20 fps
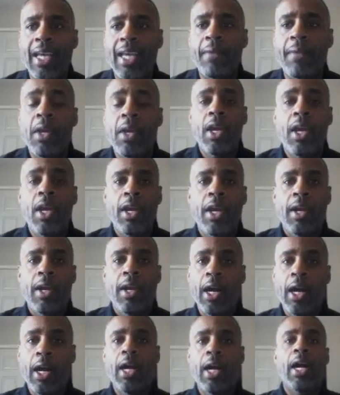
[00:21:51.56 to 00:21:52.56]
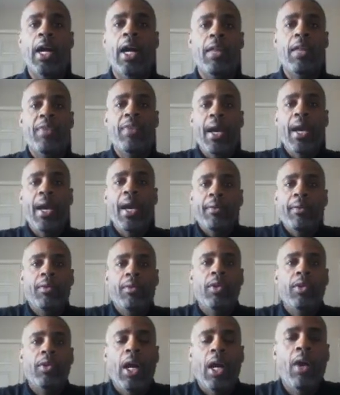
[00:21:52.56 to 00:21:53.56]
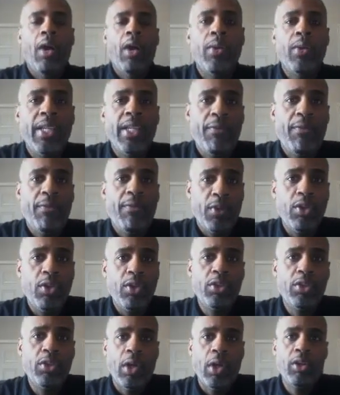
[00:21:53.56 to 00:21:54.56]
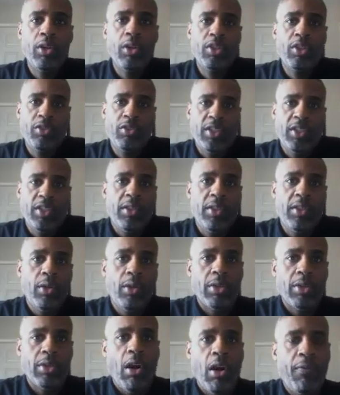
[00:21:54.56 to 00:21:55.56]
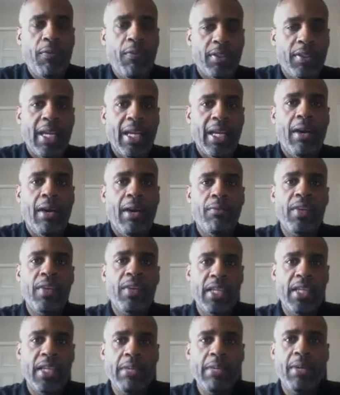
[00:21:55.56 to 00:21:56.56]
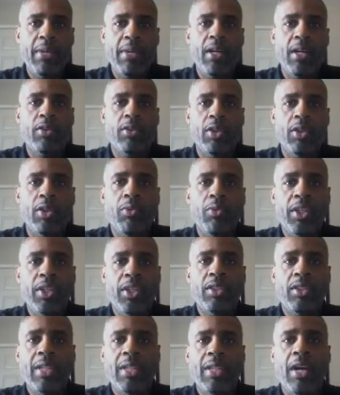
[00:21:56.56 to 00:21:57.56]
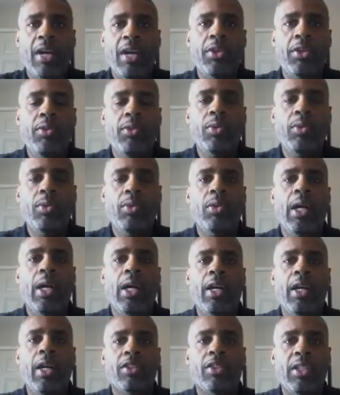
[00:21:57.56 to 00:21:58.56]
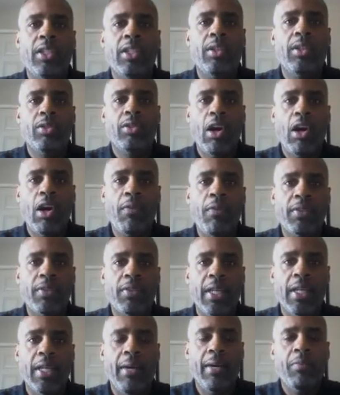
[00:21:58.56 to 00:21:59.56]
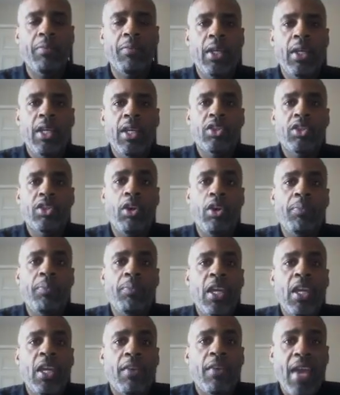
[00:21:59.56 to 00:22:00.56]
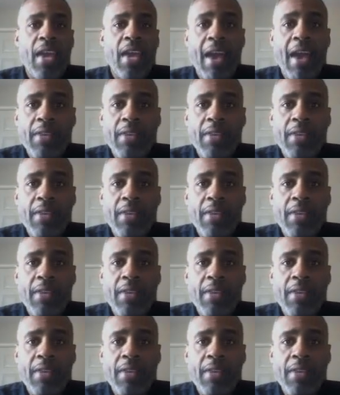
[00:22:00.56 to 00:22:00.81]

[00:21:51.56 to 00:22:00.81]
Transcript: that, and that we need for you to also send those offers out via email. So this is how you will send those offers out. So if you